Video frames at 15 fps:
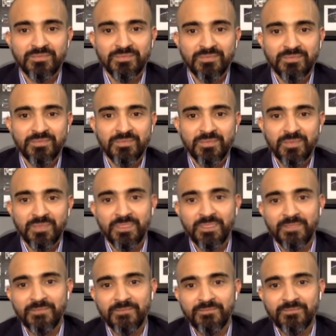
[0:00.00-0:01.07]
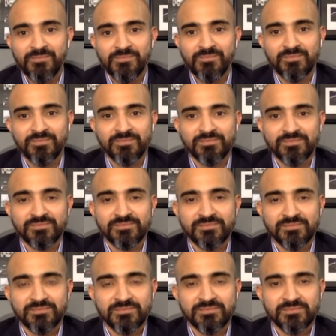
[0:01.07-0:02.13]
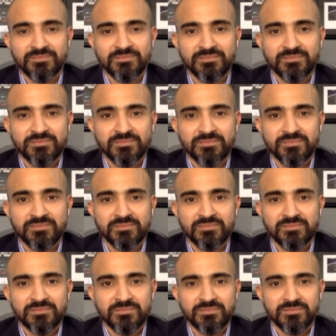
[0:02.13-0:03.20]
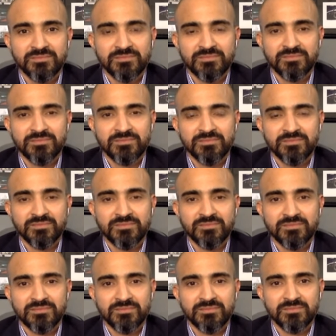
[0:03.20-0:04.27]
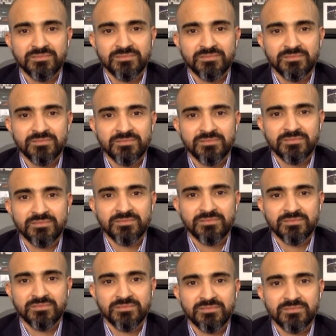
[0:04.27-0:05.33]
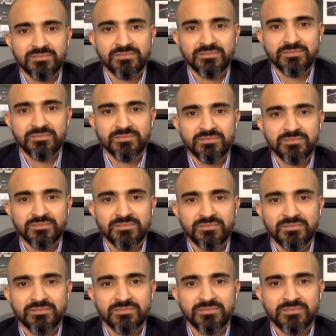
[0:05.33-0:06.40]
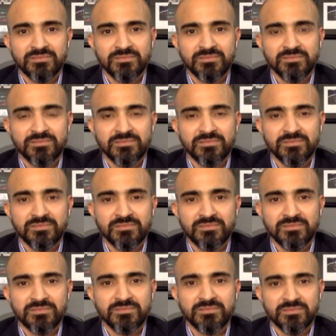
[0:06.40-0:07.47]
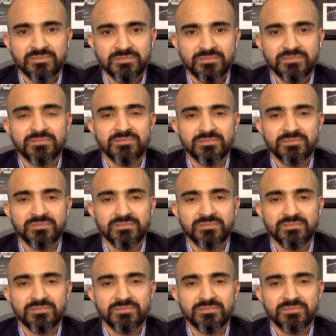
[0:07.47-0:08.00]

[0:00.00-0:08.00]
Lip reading: No words are spoken by the person on screen.